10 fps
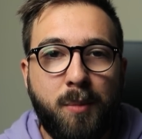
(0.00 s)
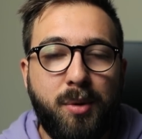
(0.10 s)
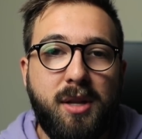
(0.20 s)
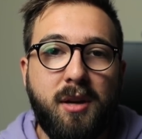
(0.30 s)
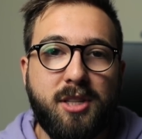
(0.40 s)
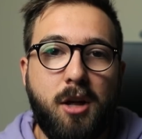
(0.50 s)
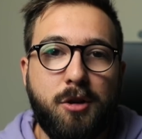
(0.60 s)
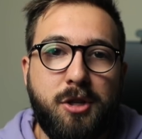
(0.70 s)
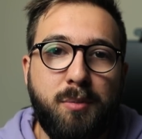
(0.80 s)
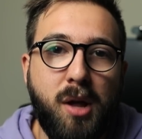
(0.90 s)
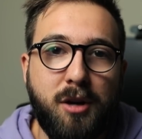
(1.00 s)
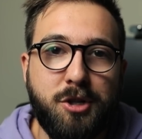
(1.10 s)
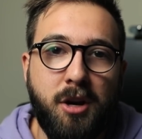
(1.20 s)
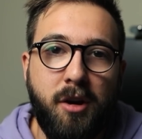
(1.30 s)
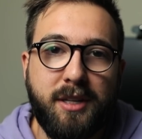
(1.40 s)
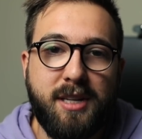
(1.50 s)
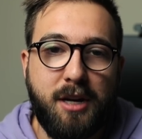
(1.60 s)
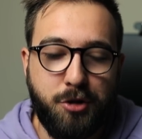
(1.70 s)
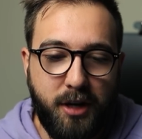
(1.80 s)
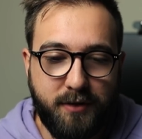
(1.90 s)
but the Ontology blockchain
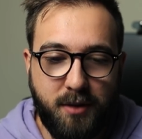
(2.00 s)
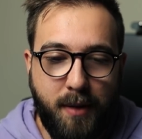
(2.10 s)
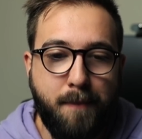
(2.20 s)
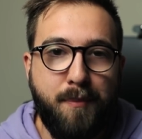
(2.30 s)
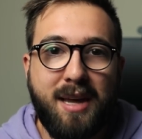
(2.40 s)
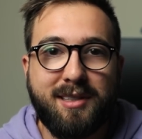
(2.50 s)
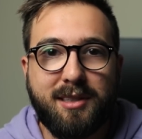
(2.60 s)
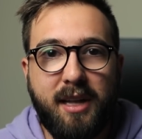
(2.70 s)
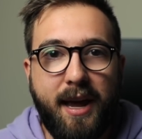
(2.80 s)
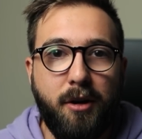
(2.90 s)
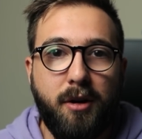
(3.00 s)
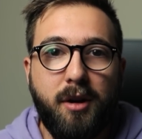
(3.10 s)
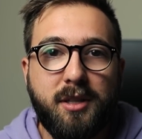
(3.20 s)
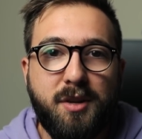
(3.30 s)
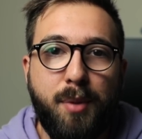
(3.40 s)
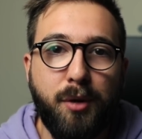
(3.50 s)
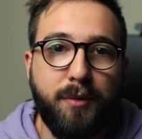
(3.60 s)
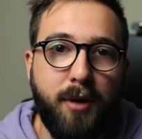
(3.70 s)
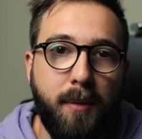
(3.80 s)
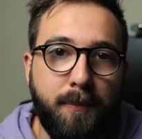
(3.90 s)
architecture gives them that base layer to build
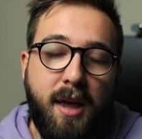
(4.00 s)
from.